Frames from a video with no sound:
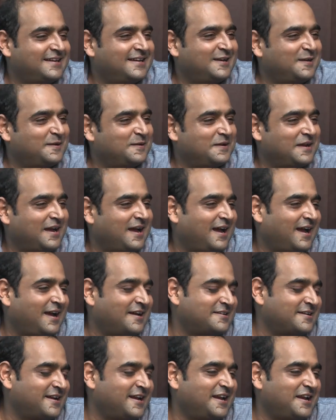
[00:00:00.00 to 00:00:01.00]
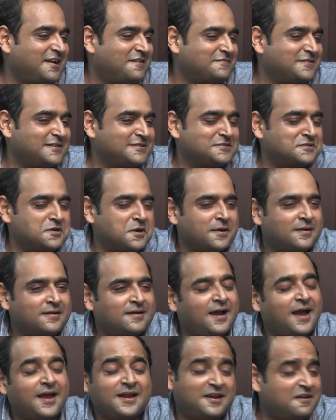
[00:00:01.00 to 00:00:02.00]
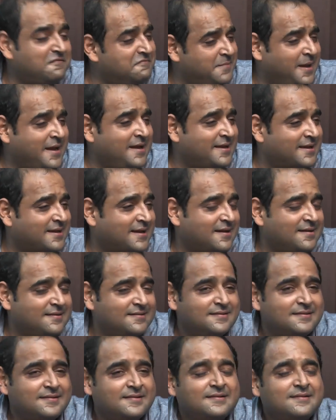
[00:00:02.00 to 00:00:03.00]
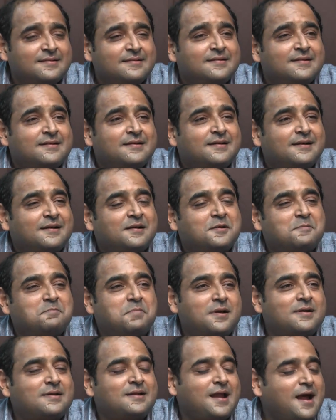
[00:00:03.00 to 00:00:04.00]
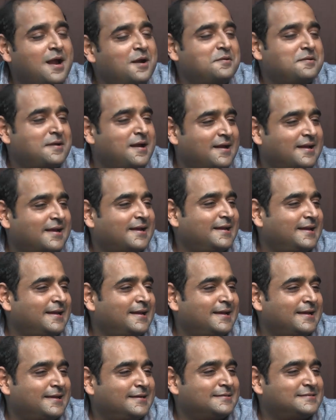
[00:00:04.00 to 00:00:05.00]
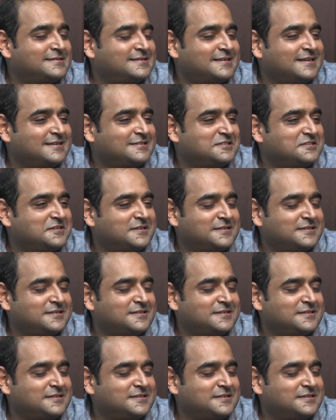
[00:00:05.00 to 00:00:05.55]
Oh, uh, okay. I, I really love that song. Hmm. I love Menigra. Hmm. Uh, but Nanu Naraginile it's it's